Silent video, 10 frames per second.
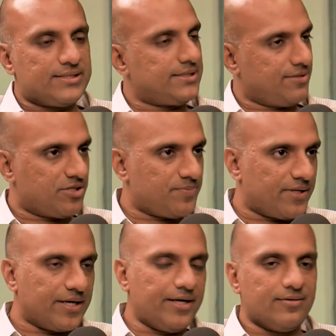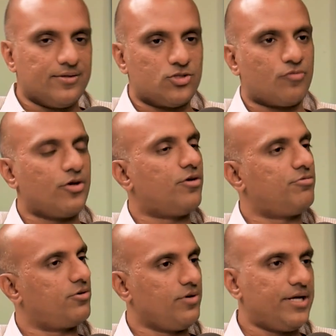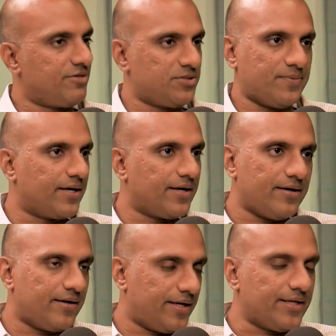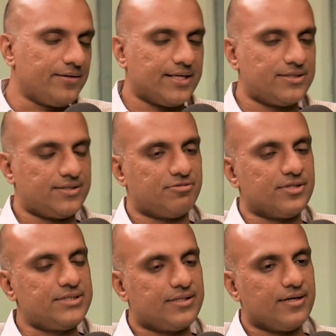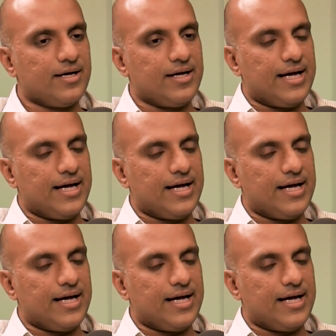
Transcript: plus is investment grade. So we offer only investment grade rating. That's the first.